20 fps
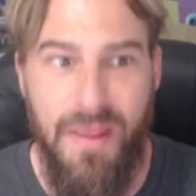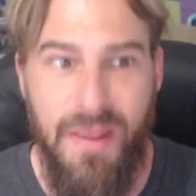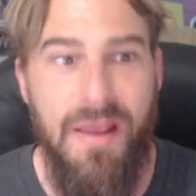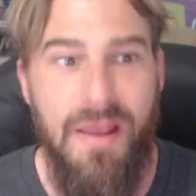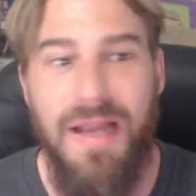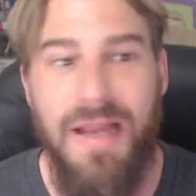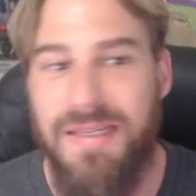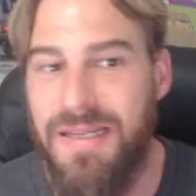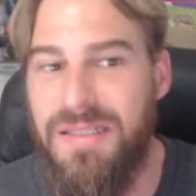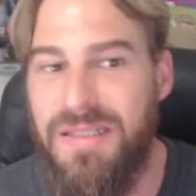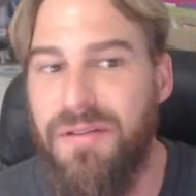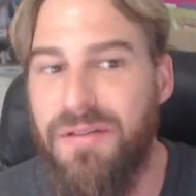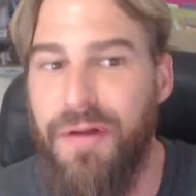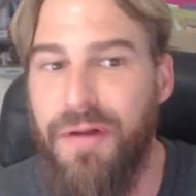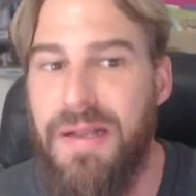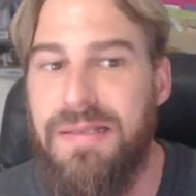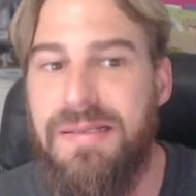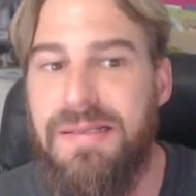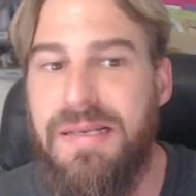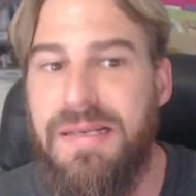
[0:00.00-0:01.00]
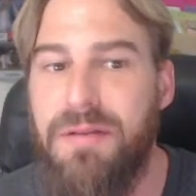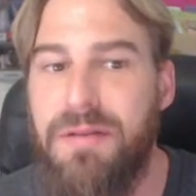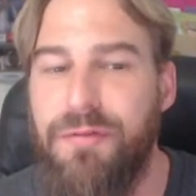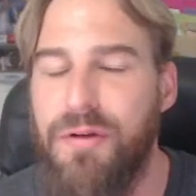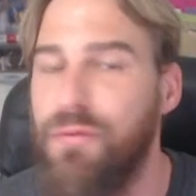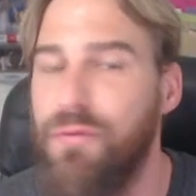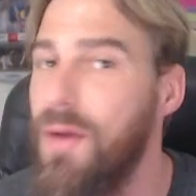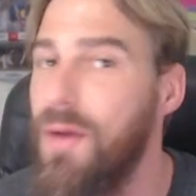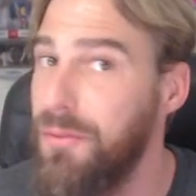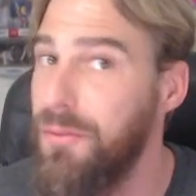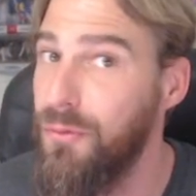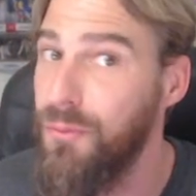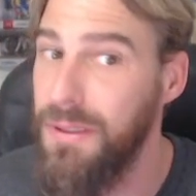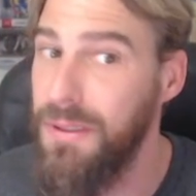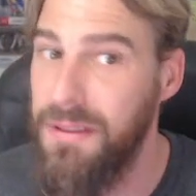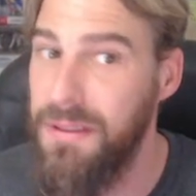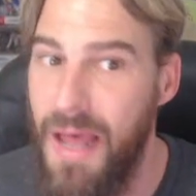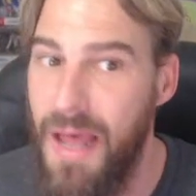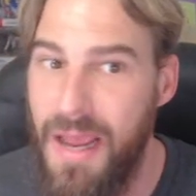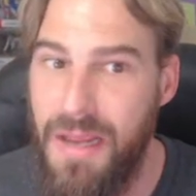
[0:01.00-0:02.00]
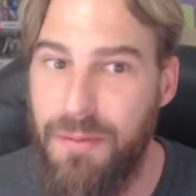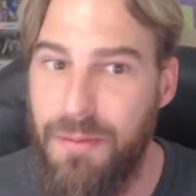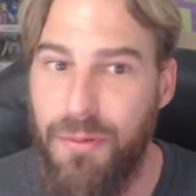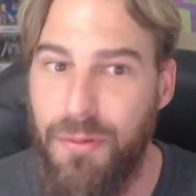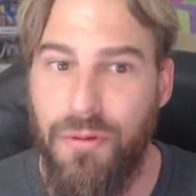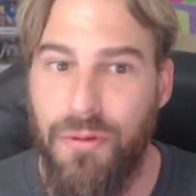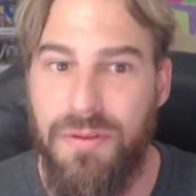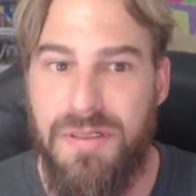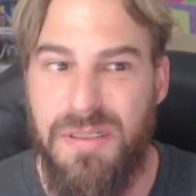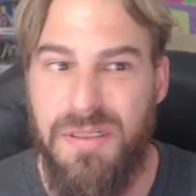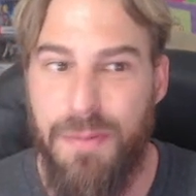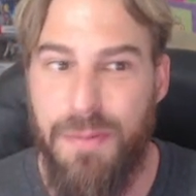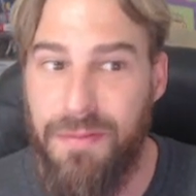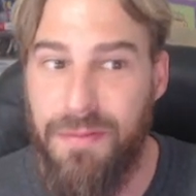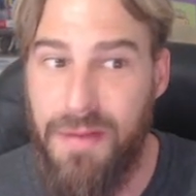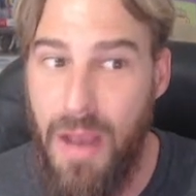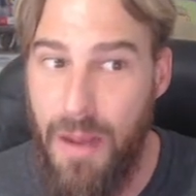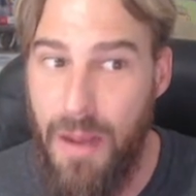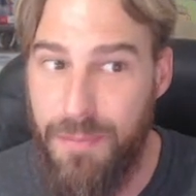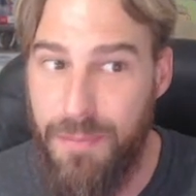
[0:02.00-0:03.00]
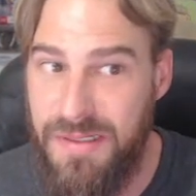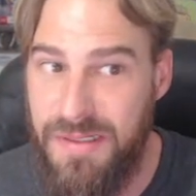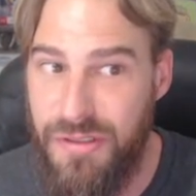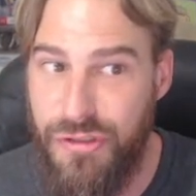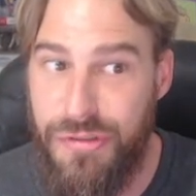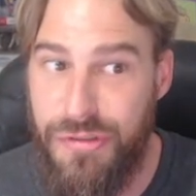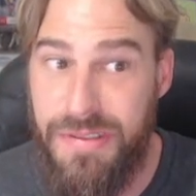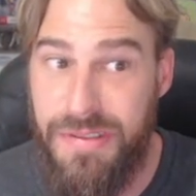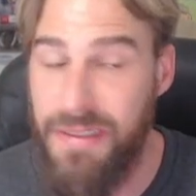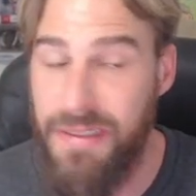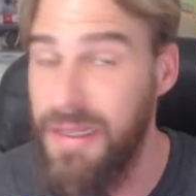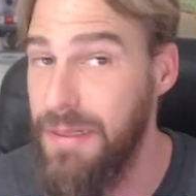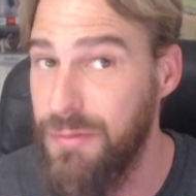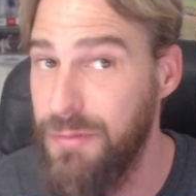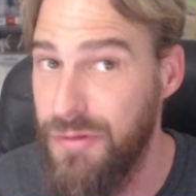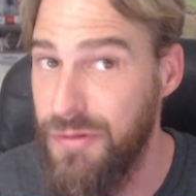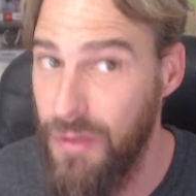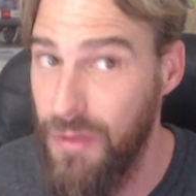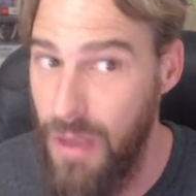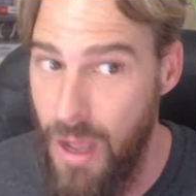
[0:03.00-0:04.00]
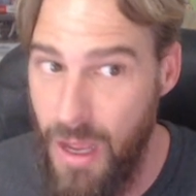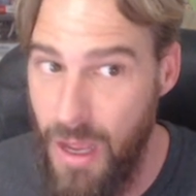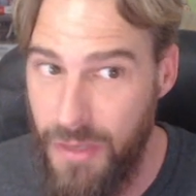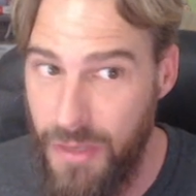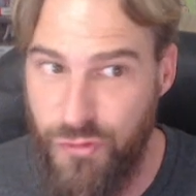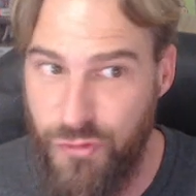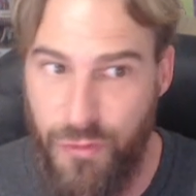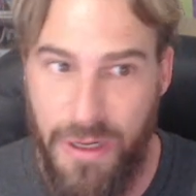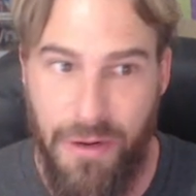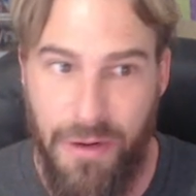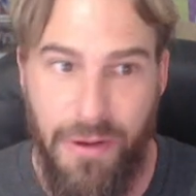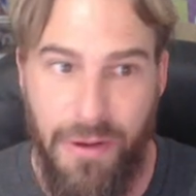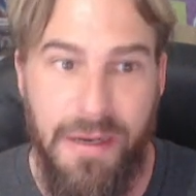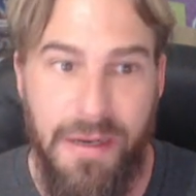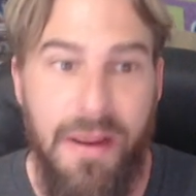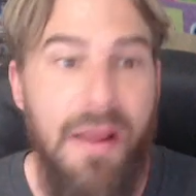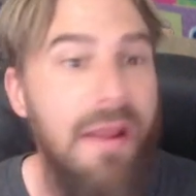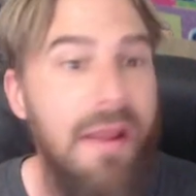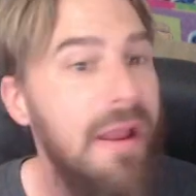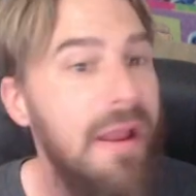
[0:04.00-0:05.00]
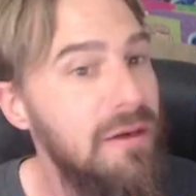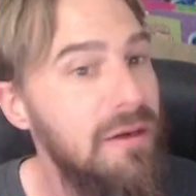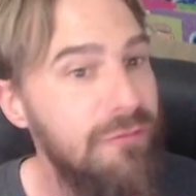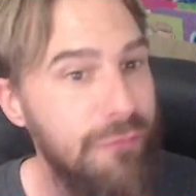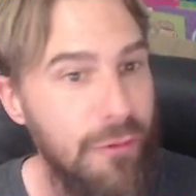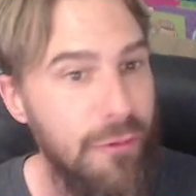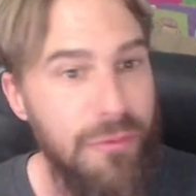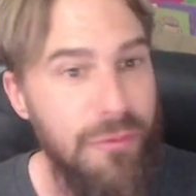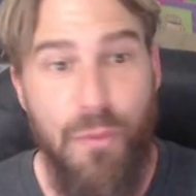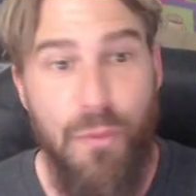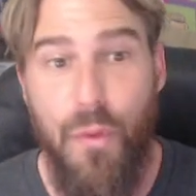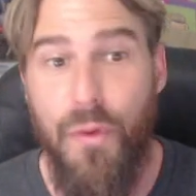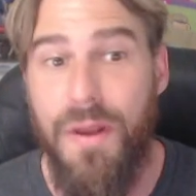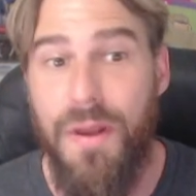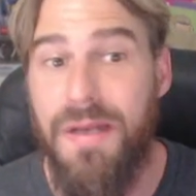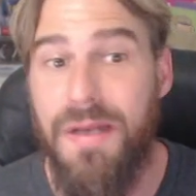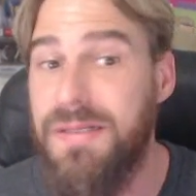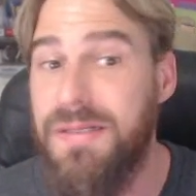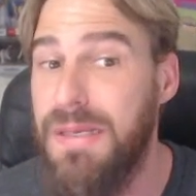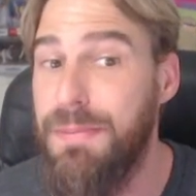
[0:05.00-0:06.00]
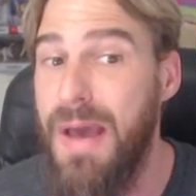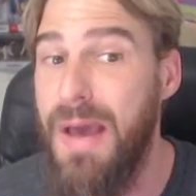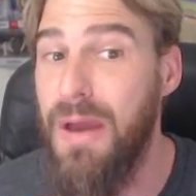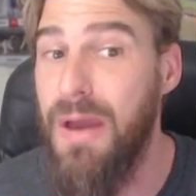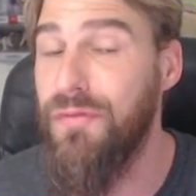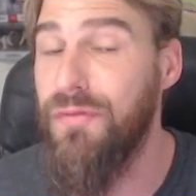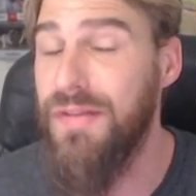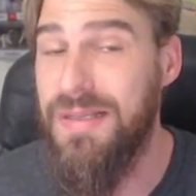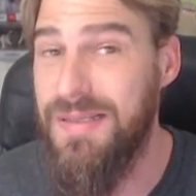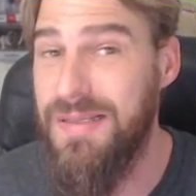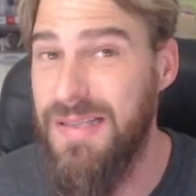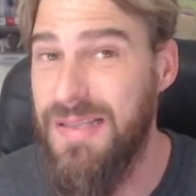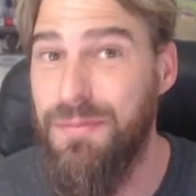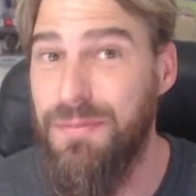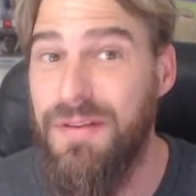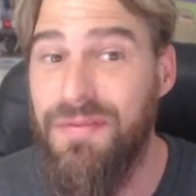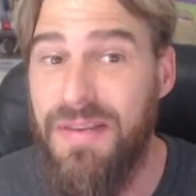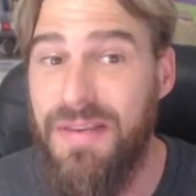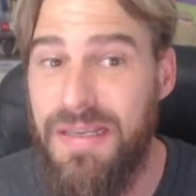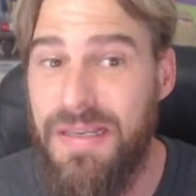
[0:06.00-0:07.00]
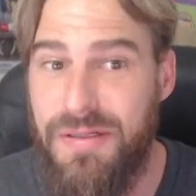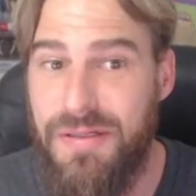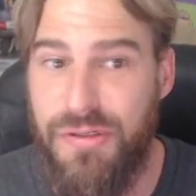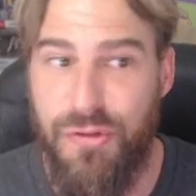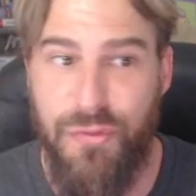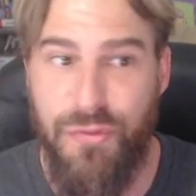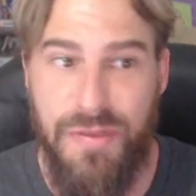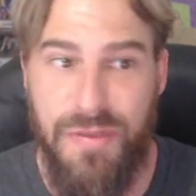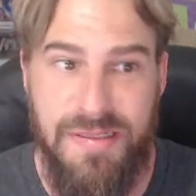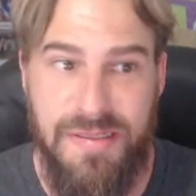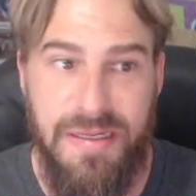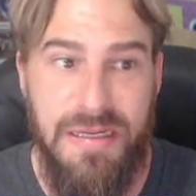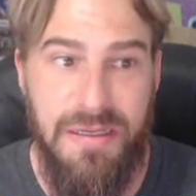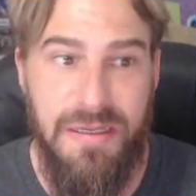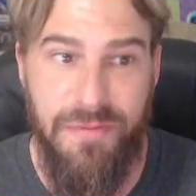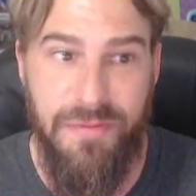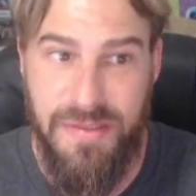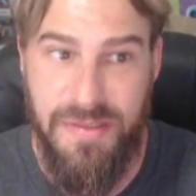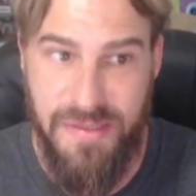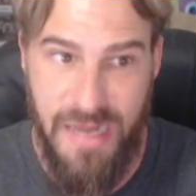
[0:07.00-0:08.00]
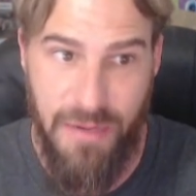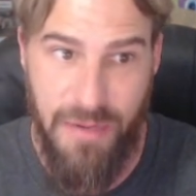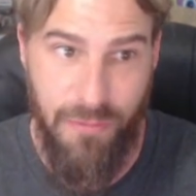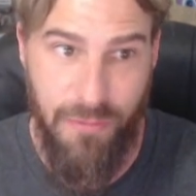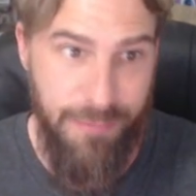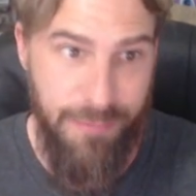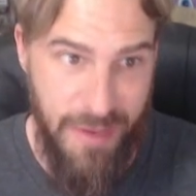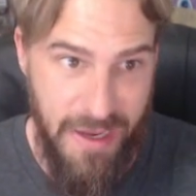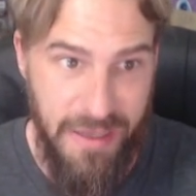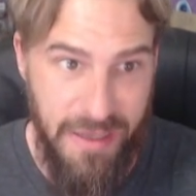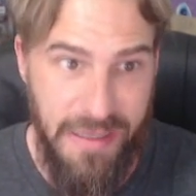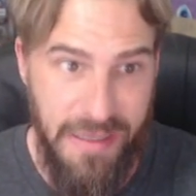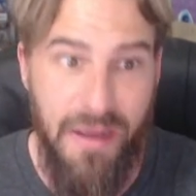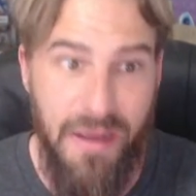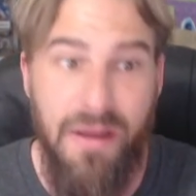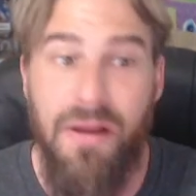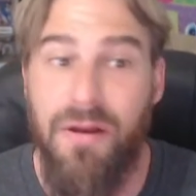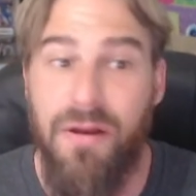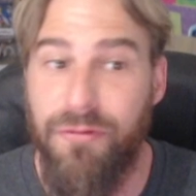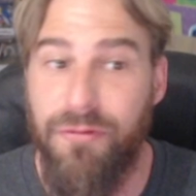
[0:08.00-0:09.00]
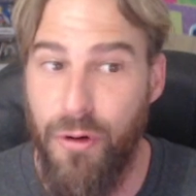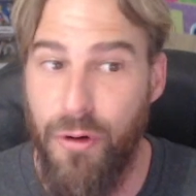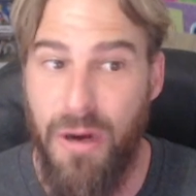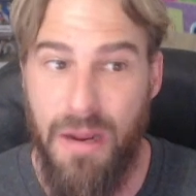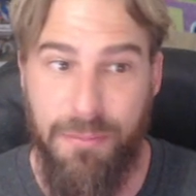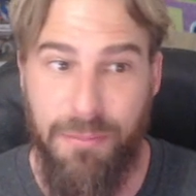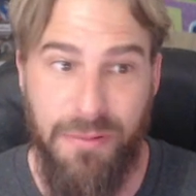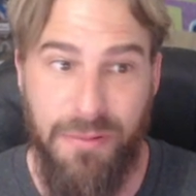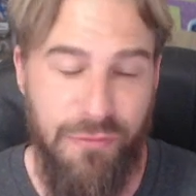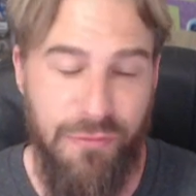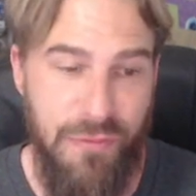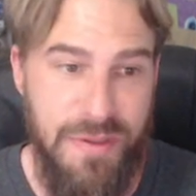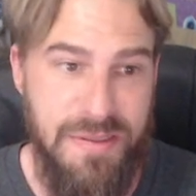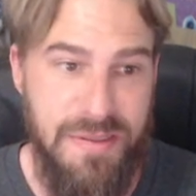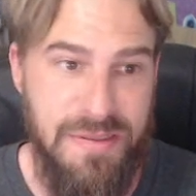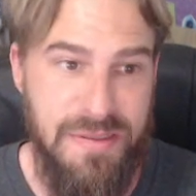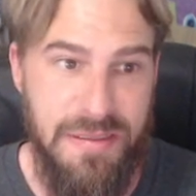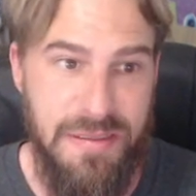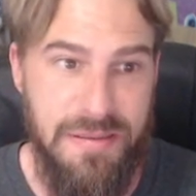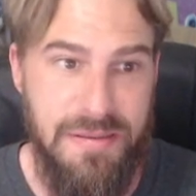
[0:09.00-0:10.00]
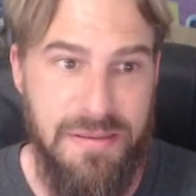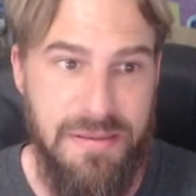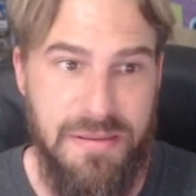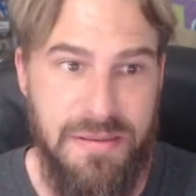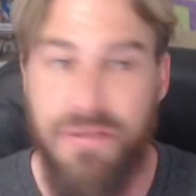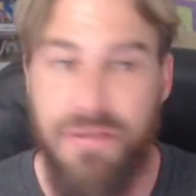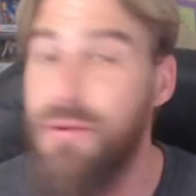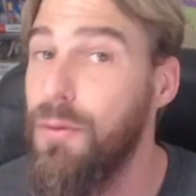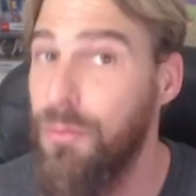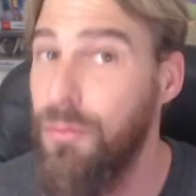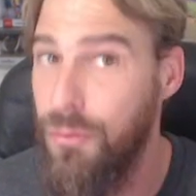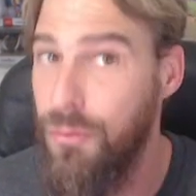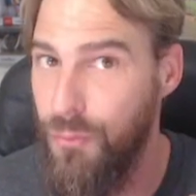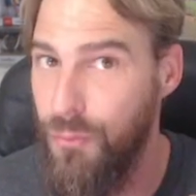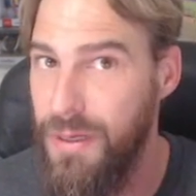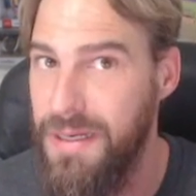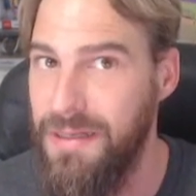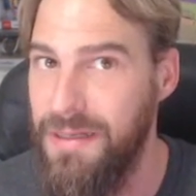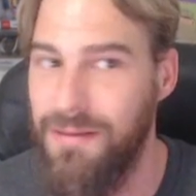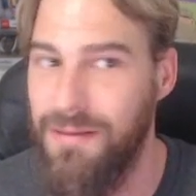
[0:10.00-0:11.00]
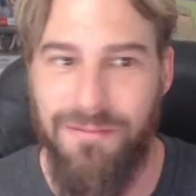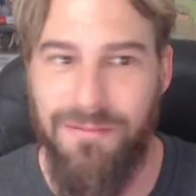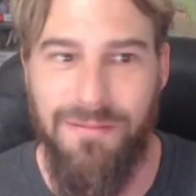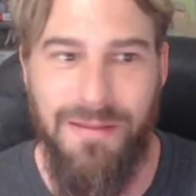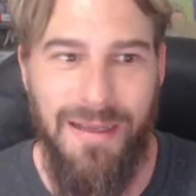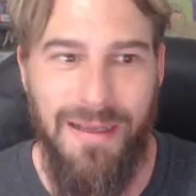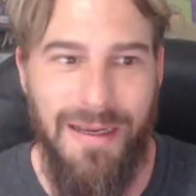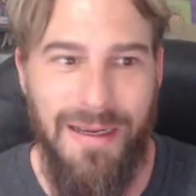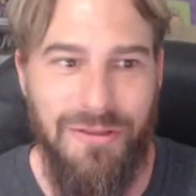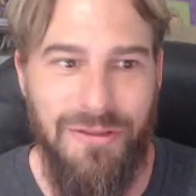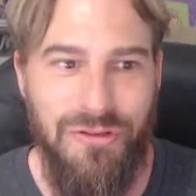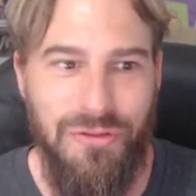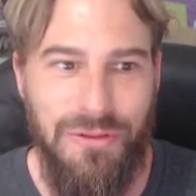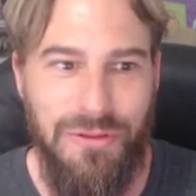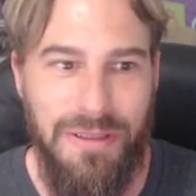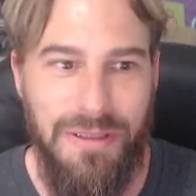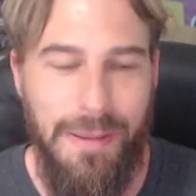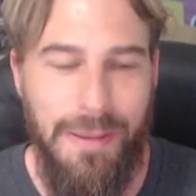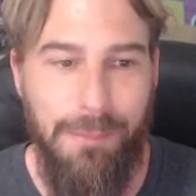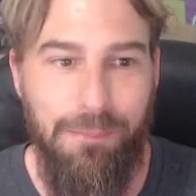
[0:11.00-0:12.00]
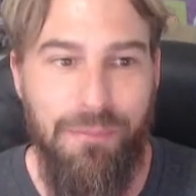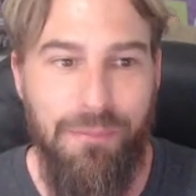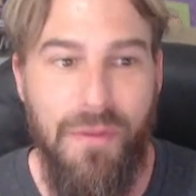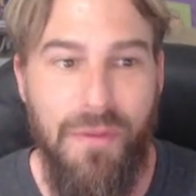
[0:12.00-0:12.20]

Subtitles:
I tend to find Xenophon rather reliable, despite the opposition's claim to the contrary, and furthermore, it is a matter of accepting the historicity of the Cyropedia for a couple of reasons. 3, actually.